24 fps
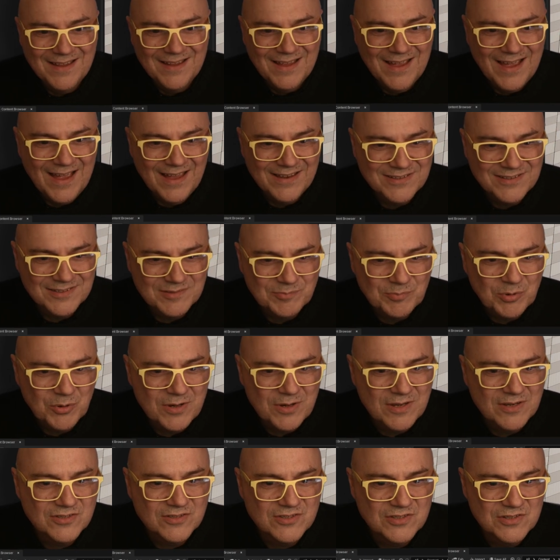and just
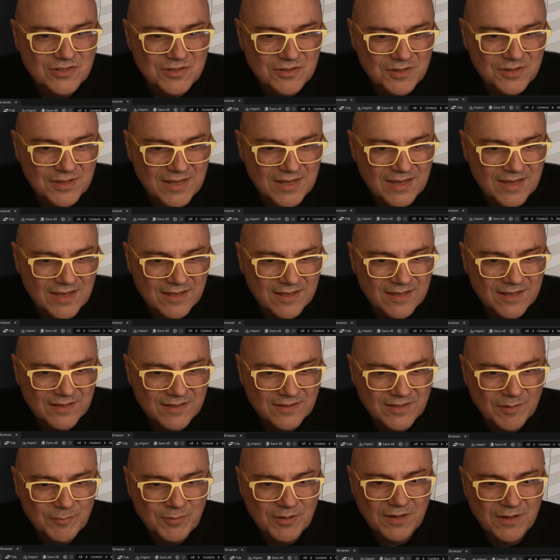point to the,
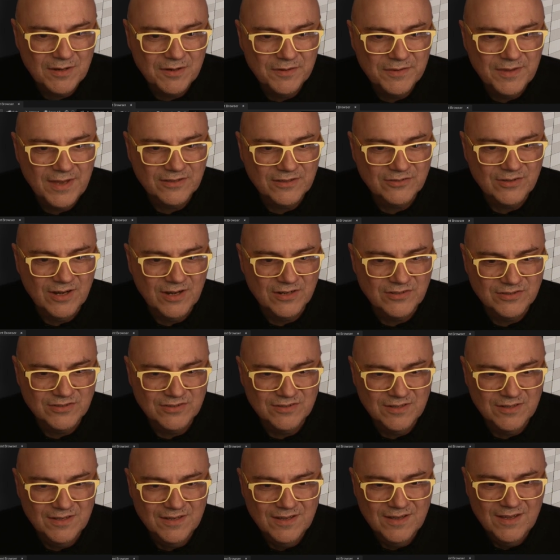double click on the
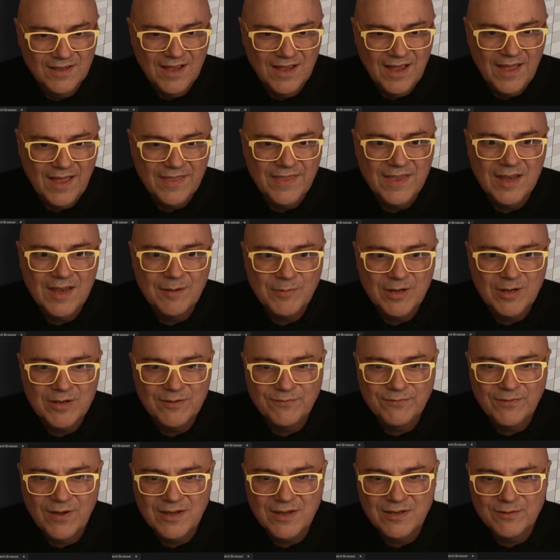extraction, and then I'm going to
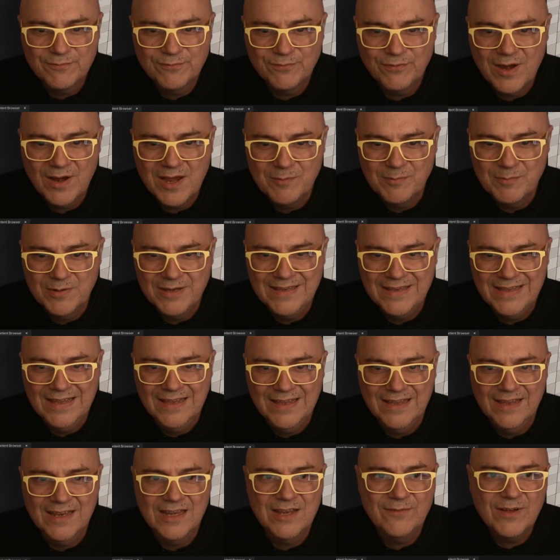find a frame in
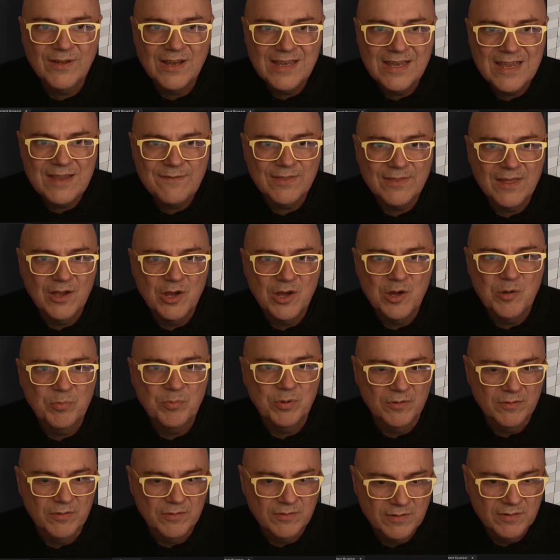here. And if I leave that
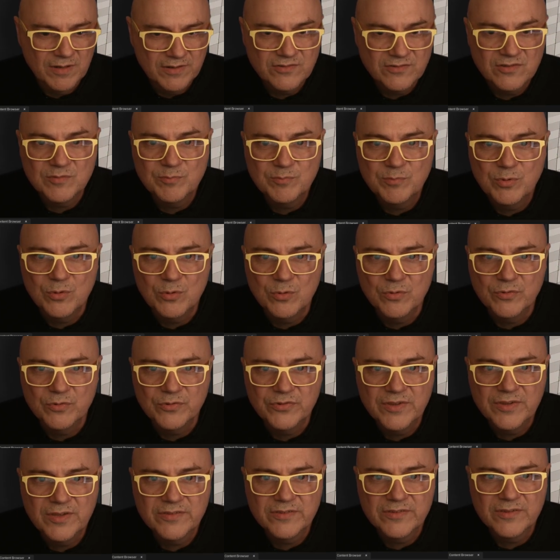open, let's just pause
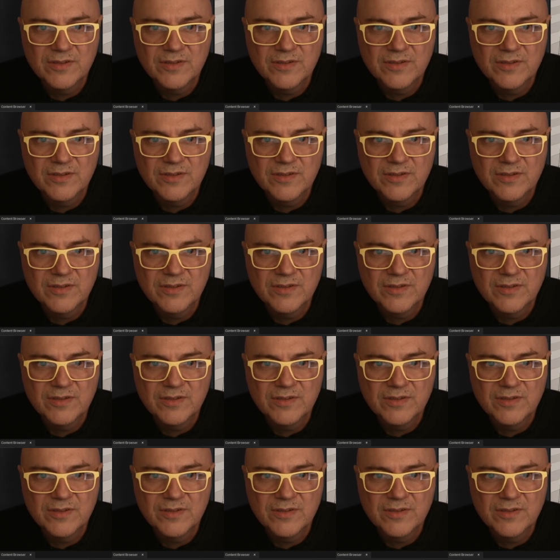this.